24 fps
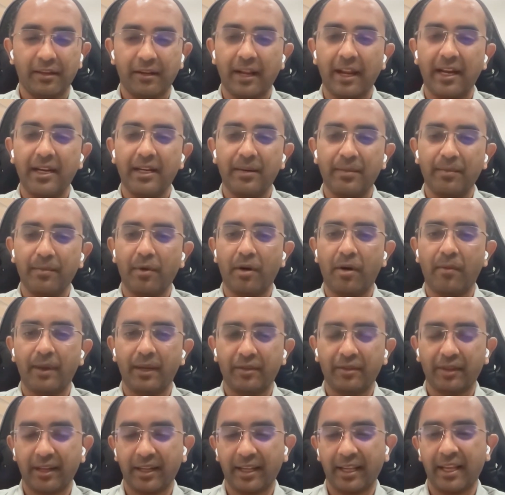write
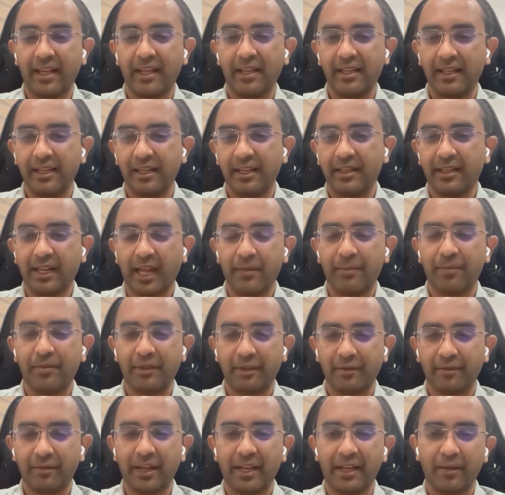MobX again in a
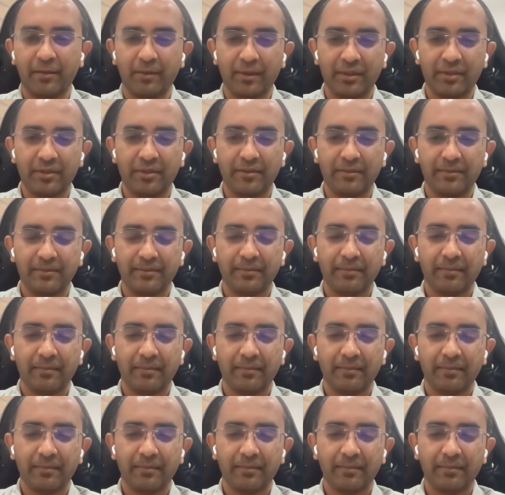type-safe language